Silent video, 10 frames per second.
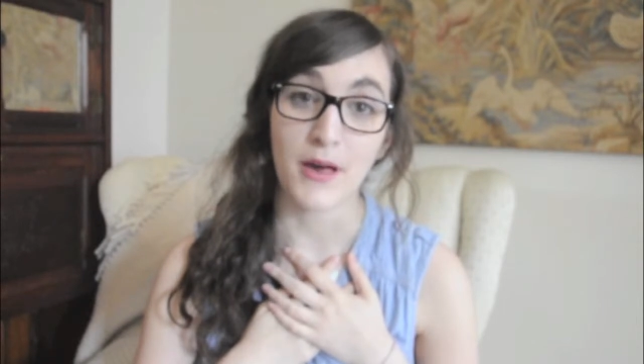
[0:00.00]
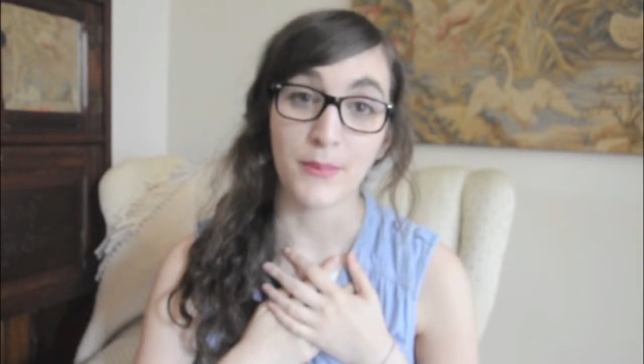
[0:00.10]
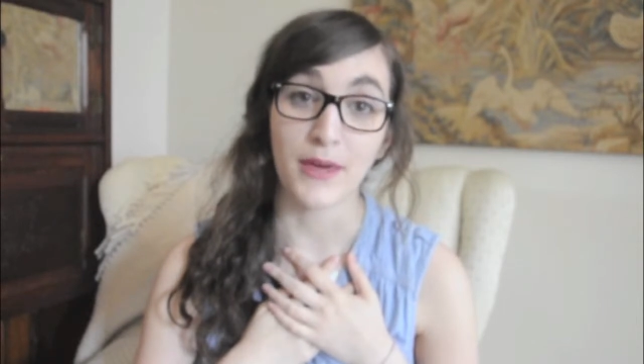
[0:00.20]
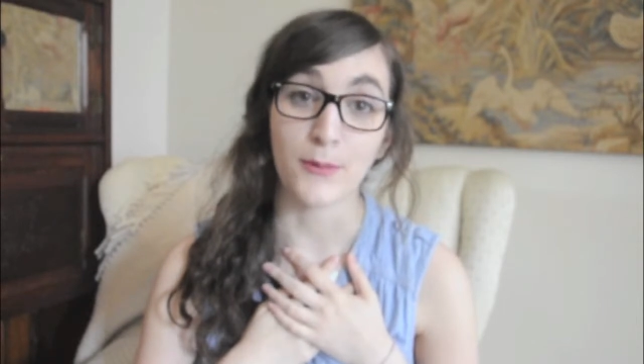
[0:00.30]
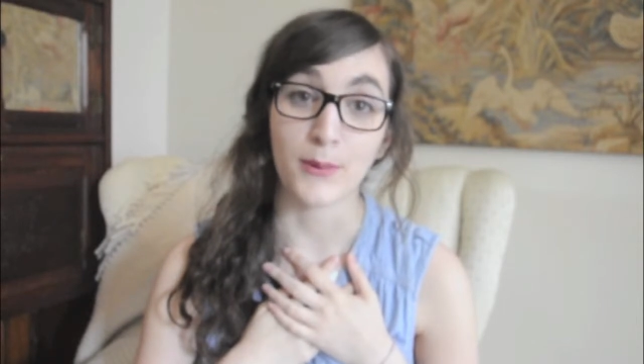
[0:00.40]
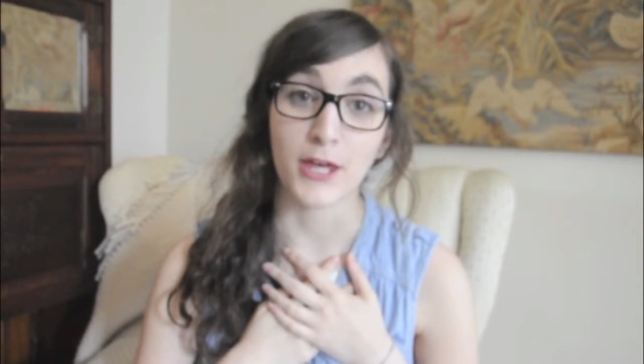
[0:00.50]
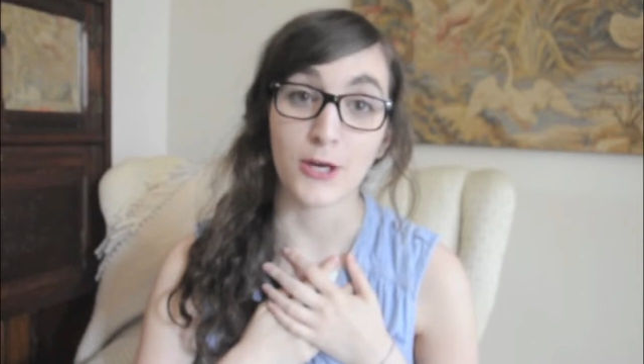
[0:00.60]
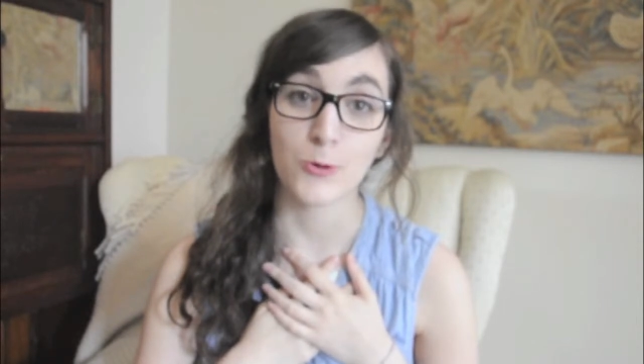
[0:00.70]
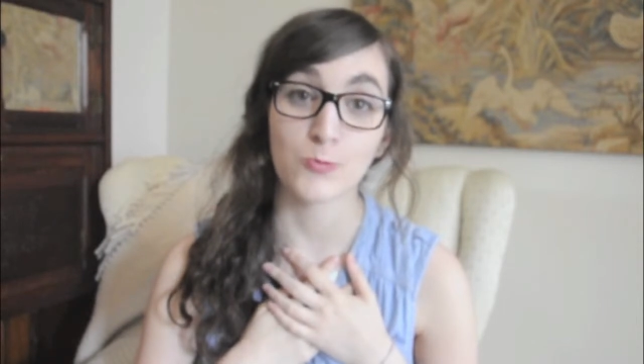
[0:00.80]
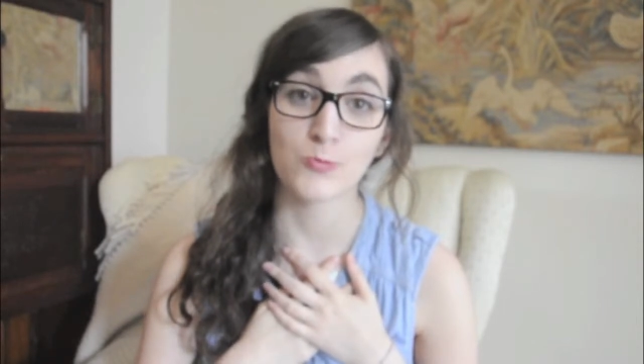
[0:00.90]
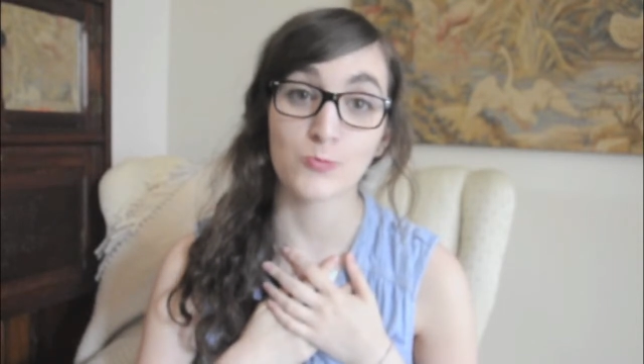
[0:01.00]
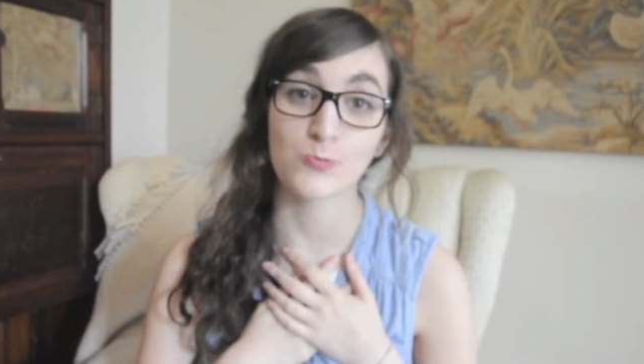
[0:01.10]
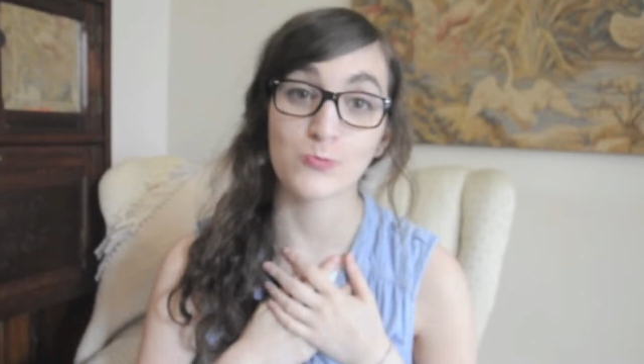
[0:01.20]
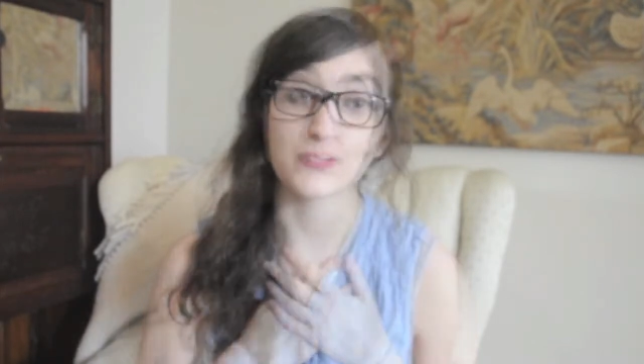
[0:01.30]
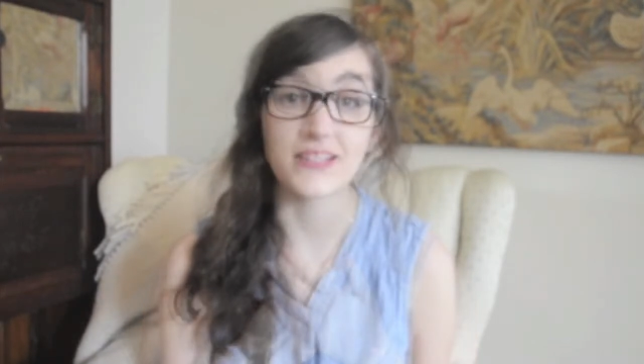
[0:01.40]
my baby.
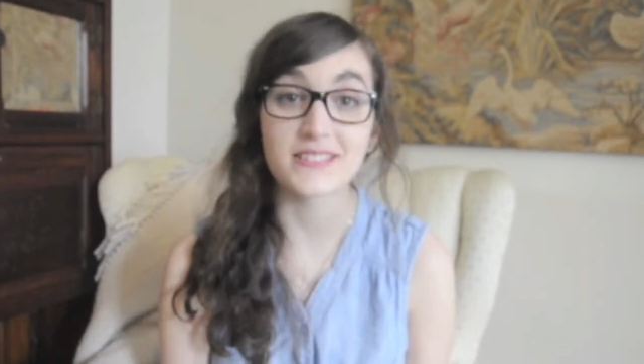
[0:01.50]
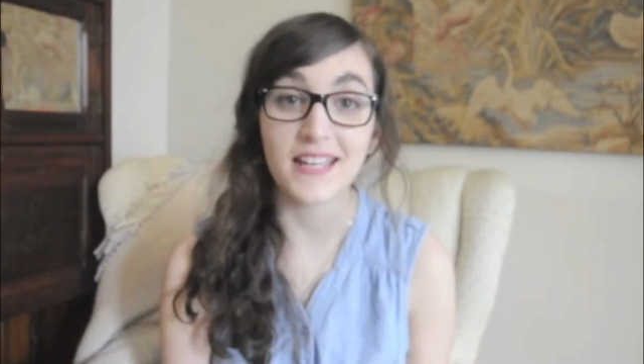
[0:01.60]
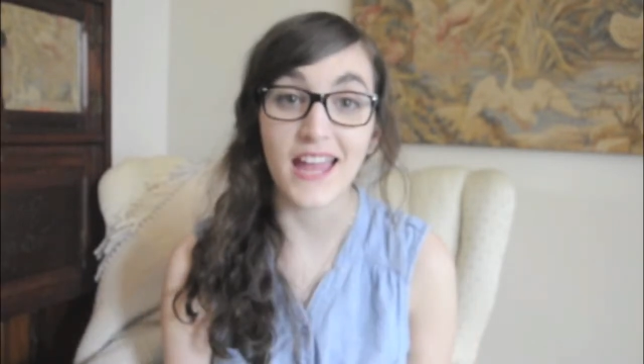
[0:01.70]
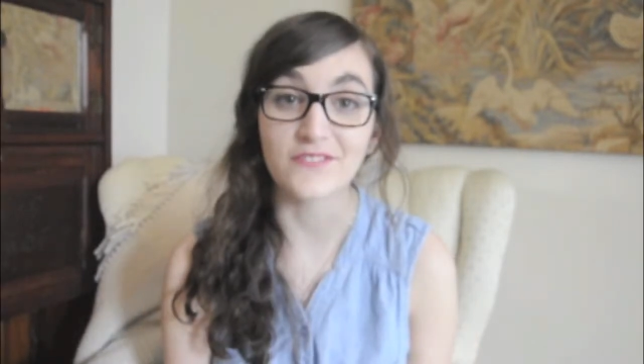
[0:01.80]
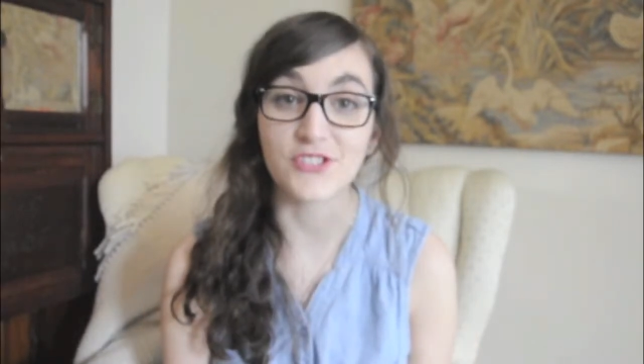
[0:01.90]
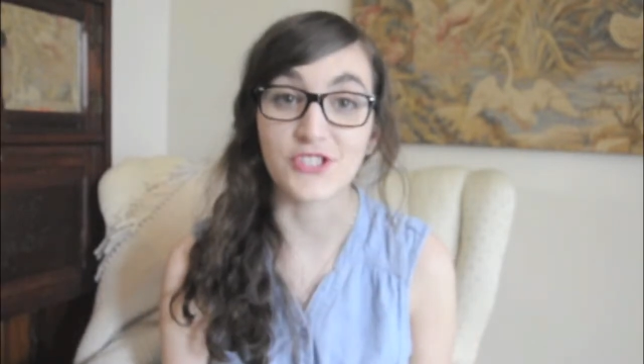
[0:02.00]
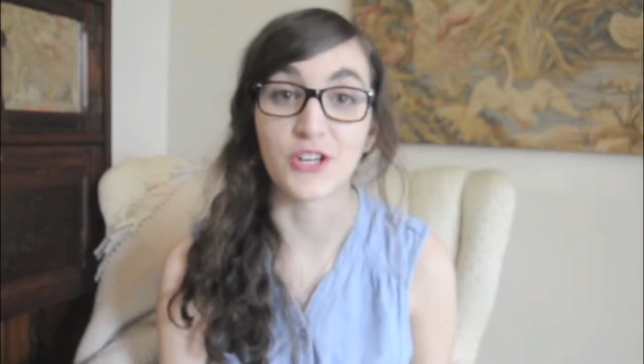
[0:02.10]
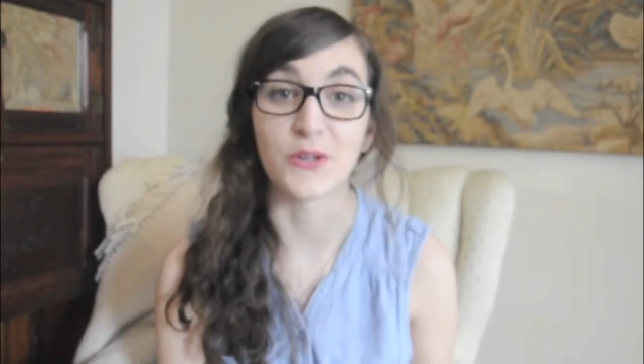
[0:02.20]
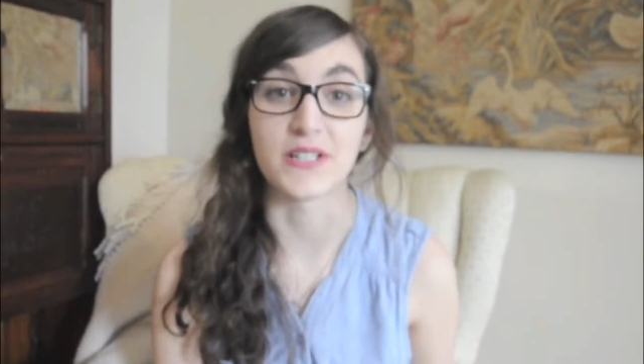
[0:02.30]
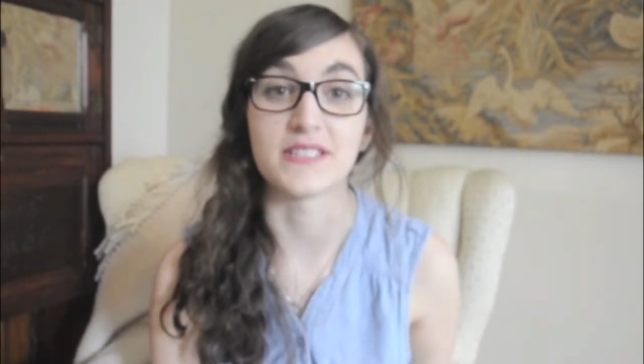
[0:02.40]
The next thing I have to show